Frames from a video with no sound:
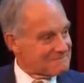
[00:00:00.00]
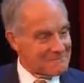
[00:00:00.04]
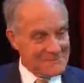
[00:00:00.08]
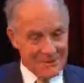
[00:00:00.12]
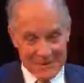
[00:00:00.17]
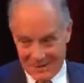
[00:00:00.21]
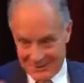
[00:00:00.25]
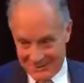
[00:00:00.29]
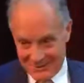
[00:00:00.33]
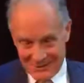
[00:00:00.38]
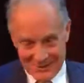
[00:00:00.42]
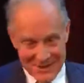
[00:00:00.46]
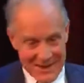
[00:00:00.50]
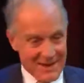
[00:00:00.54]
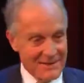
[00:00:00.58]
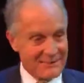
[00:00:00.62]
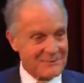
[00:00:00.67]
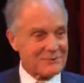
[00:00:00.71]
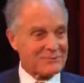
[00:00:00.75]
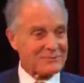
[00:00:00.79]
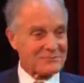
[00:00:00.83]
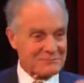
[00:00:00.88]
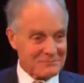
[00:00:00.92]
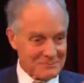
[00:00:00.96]
got the
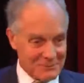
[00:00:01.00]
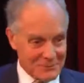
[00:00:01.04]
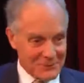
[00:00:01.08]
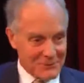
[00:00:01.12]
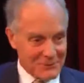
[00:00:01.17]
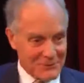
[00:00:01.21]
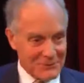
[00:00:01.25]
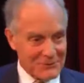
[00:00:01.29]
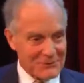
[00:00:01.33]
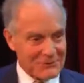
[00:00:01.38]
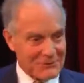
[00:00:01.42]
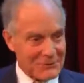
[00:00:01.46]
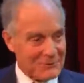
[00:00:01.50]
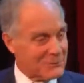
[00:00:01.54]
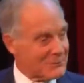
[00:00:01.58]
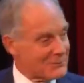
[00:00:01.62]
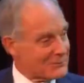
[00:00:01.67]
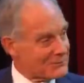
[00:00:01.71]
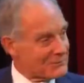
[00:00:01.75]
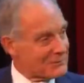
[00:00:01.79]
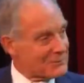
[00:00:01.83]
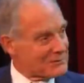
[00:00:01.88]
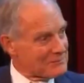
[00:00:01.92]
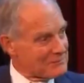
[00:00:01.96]
laughs, but it also
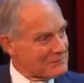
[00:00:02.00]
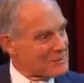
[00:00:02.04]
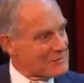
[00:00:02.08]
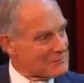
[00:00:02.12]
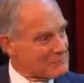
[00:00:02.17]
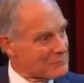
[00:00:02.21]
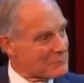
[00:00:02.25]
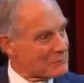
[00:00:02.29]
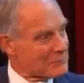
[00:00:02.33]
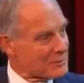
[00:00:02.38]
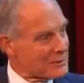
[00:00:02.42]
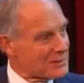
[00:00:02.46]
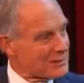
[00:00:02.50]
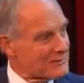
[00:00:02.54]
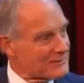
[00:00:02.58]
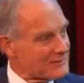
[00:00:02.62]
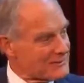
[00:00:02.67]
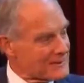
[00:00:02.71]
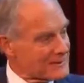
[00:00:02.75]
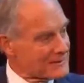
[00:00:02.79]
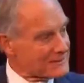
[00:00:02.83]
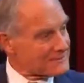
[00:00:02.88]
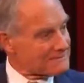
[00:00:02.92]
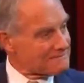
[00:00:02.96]
was what people really
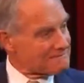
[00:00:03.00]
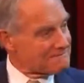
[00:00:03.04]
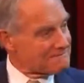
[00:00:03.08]
felt.